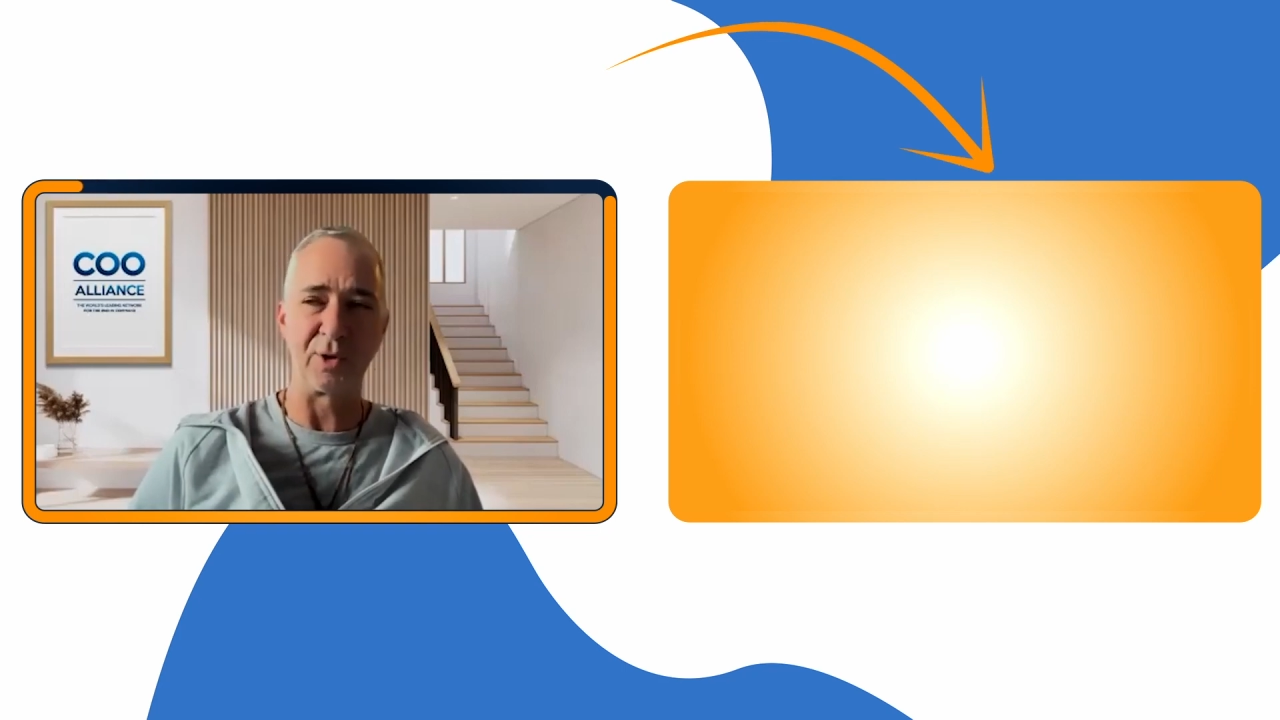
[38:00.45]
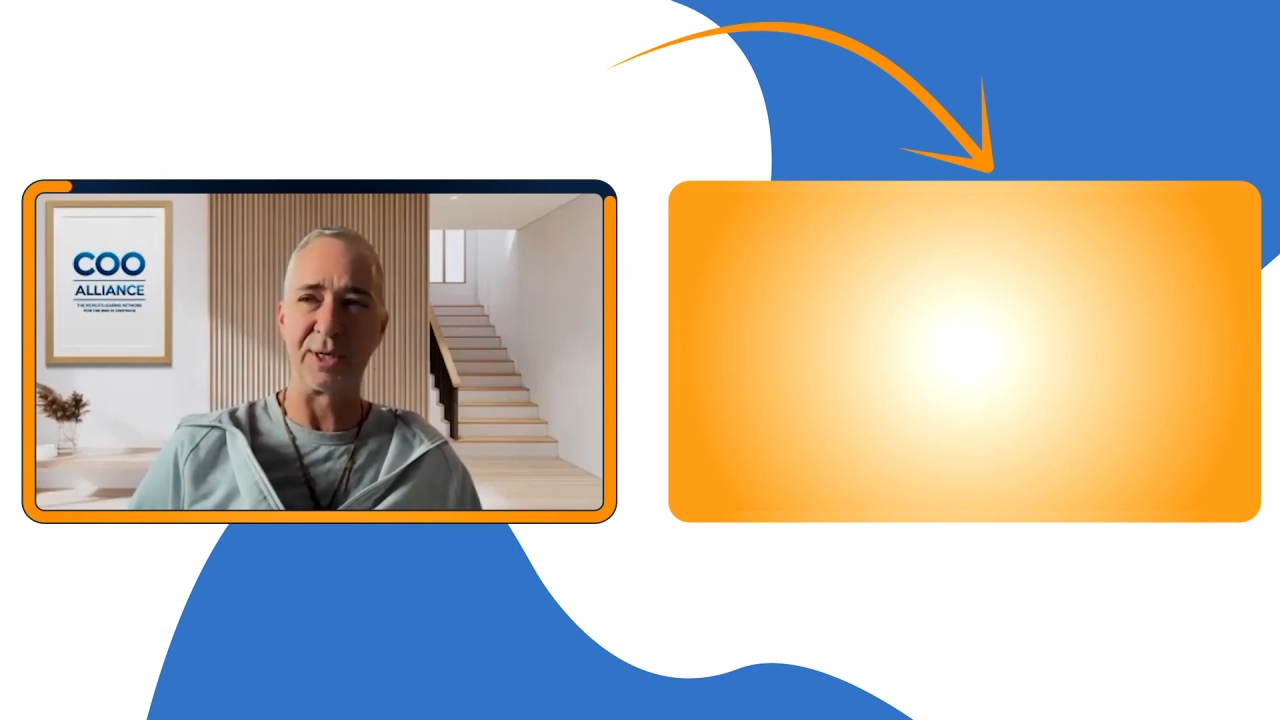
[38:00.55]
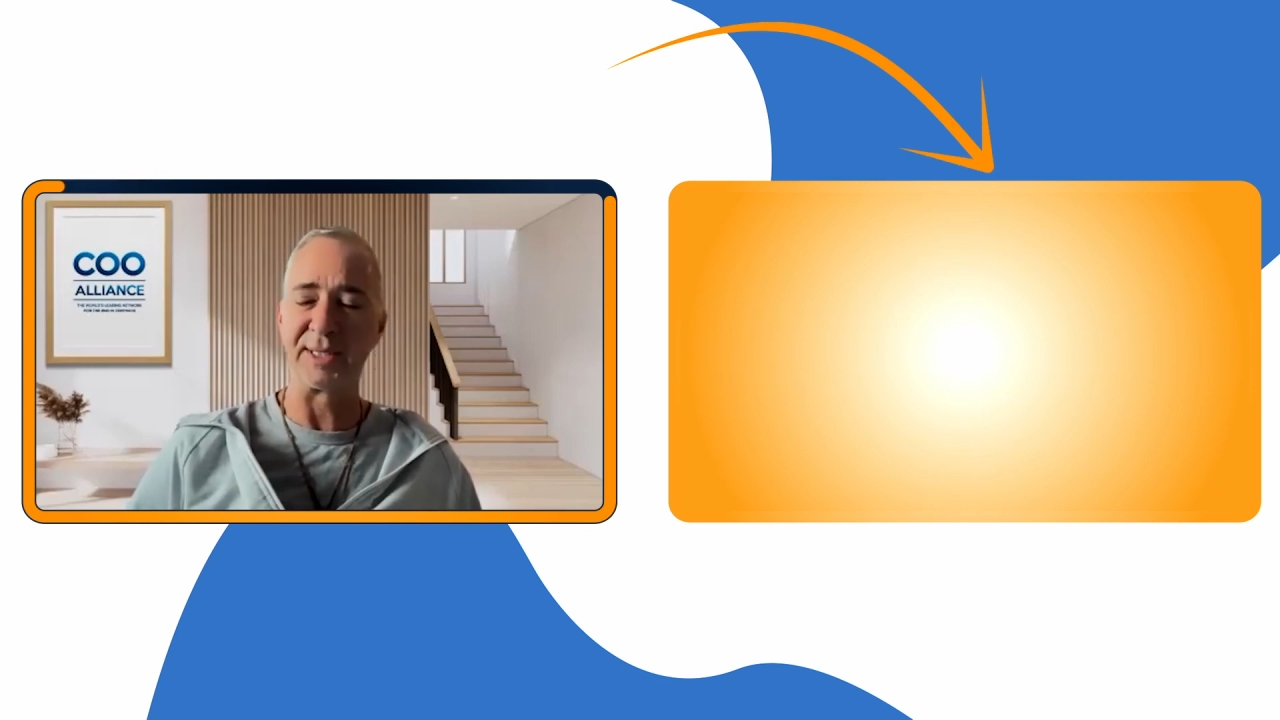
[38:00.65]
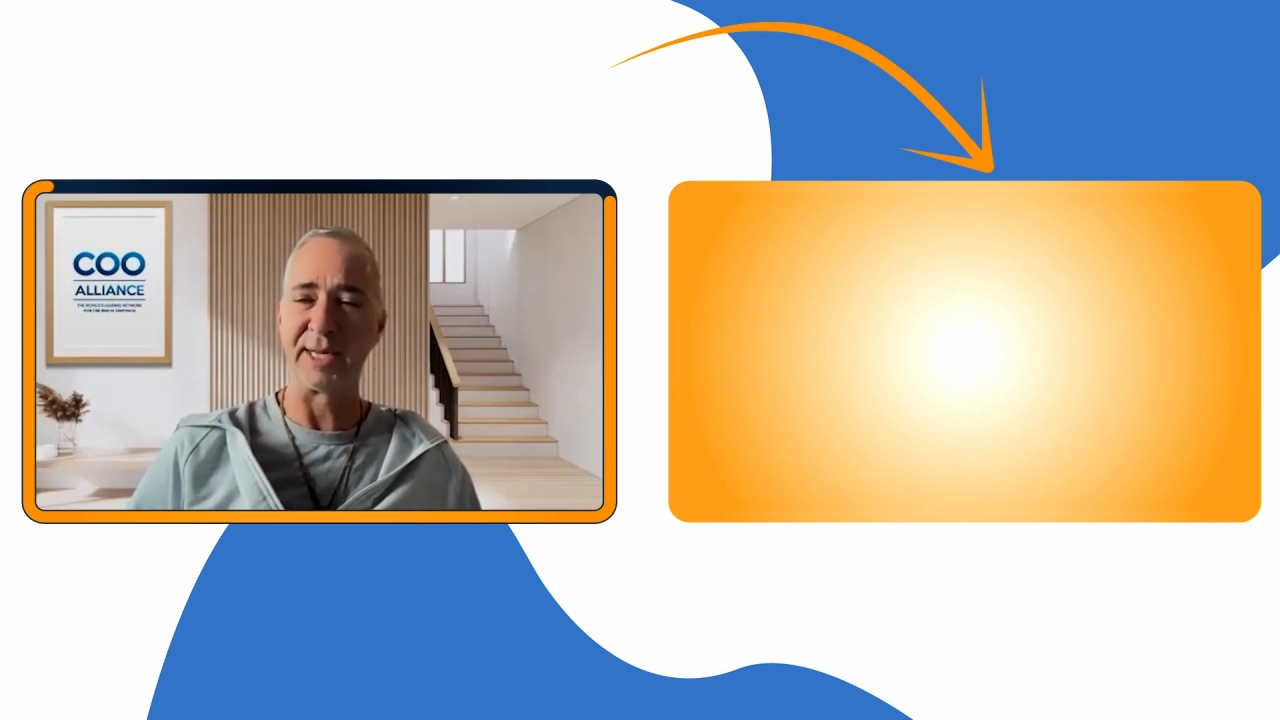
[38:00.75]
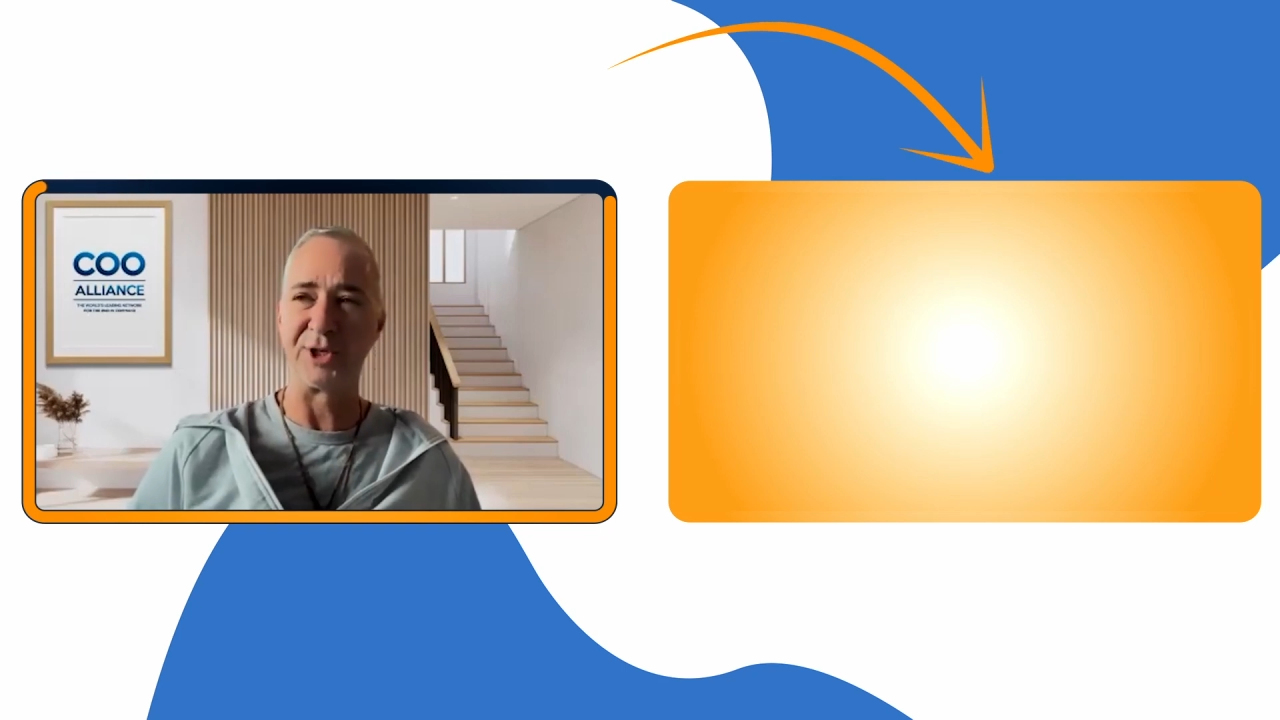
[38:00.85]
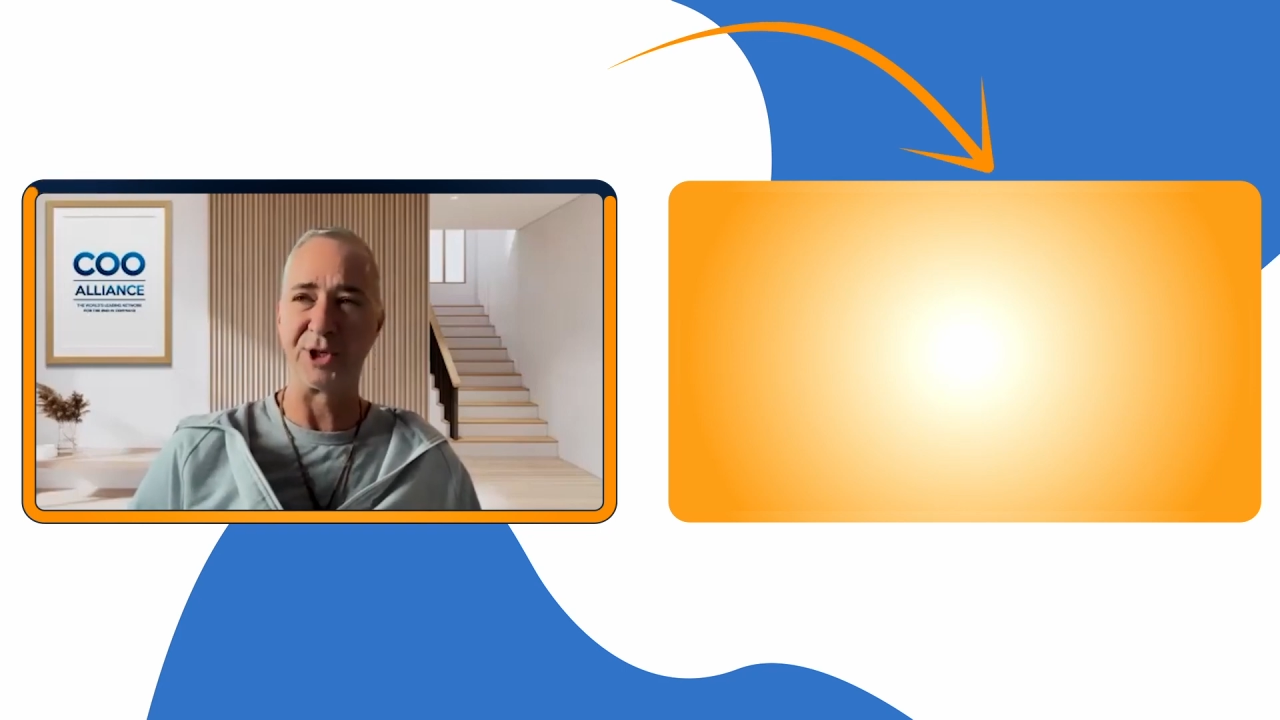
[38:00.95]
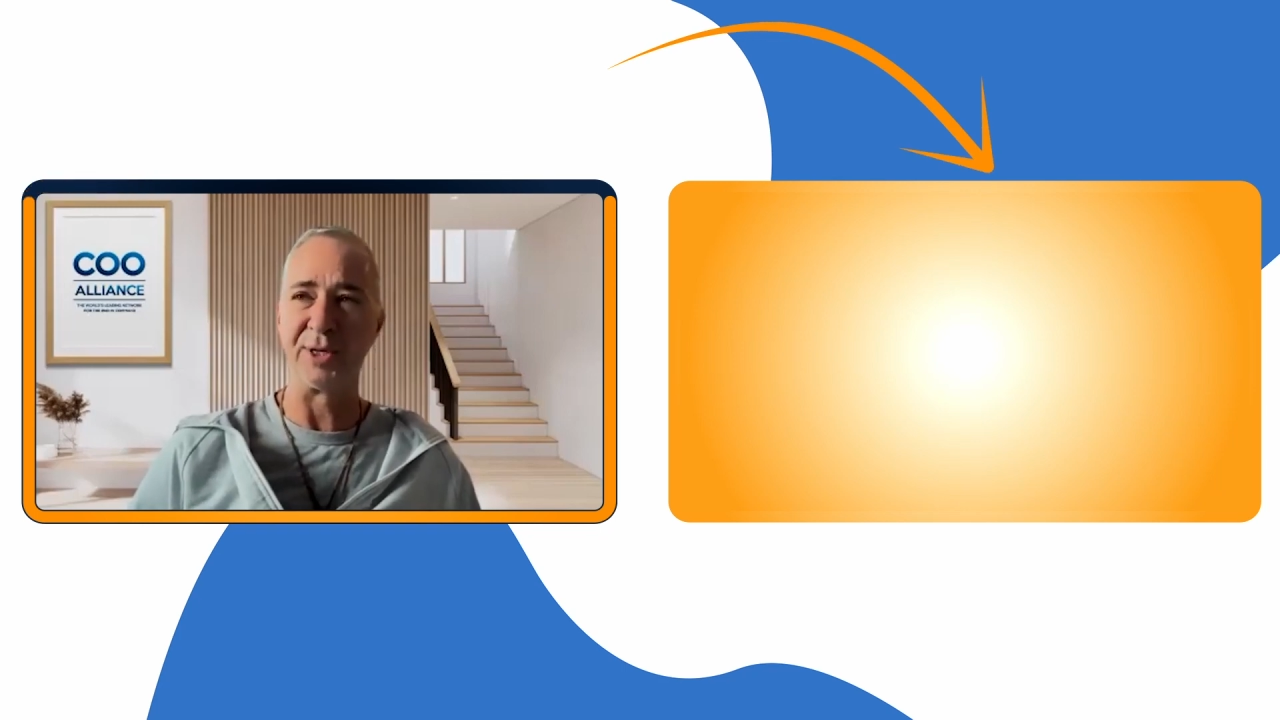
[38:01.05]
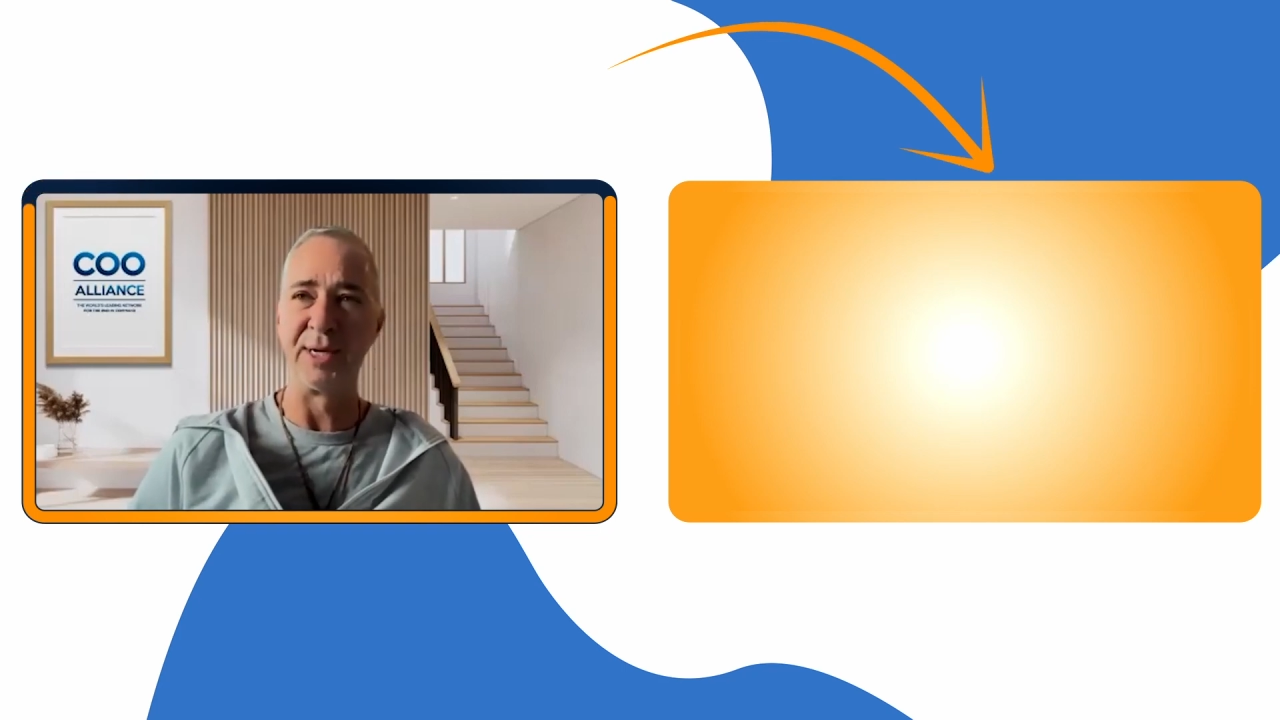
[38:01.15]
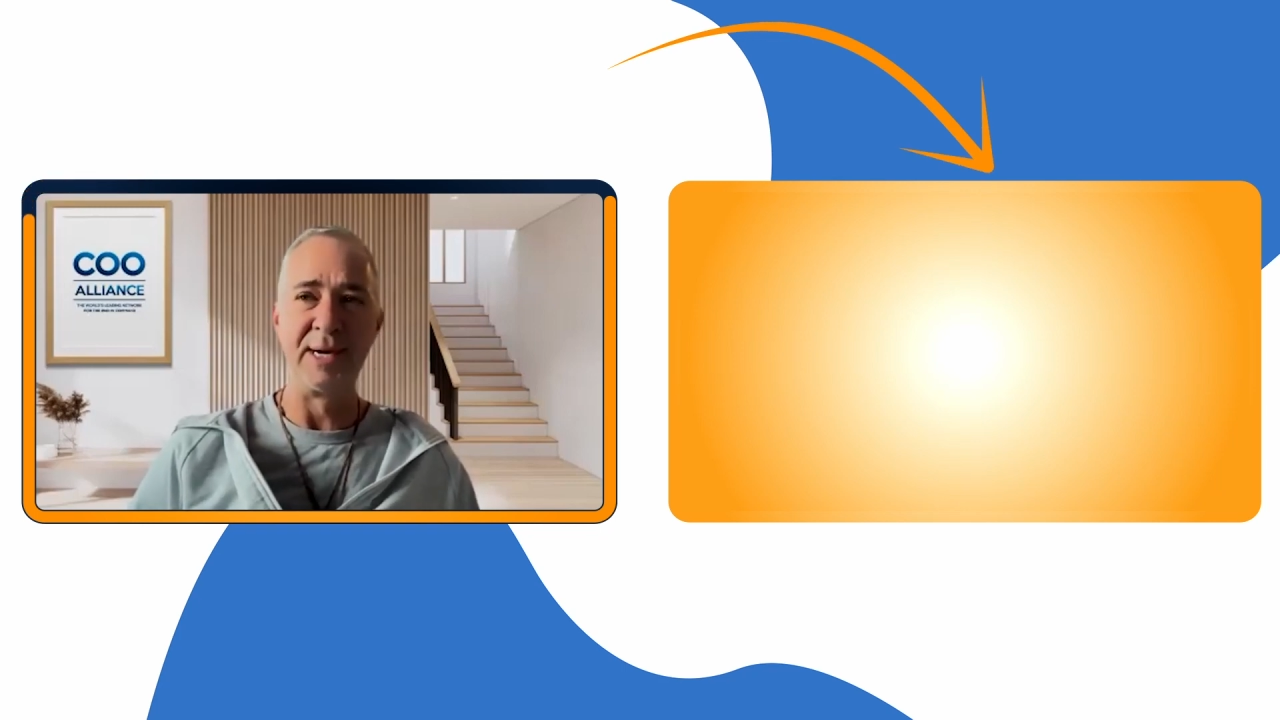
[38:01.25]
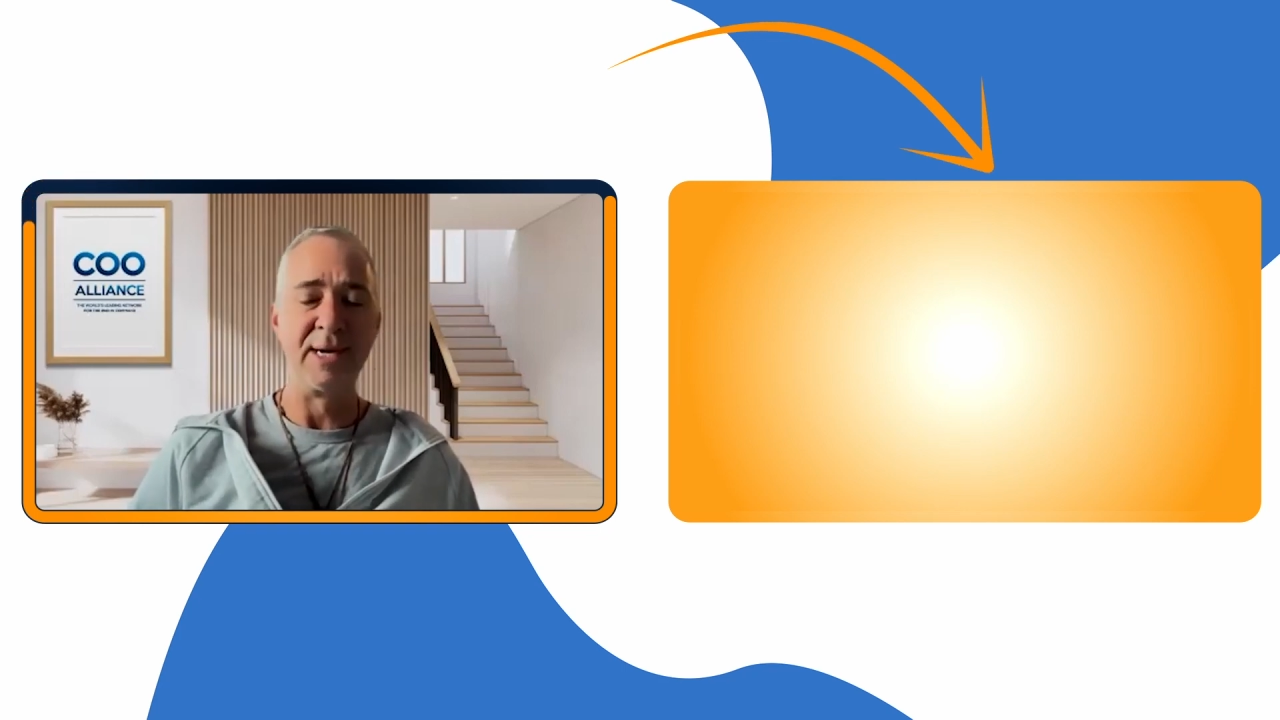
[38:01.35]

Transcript: organization.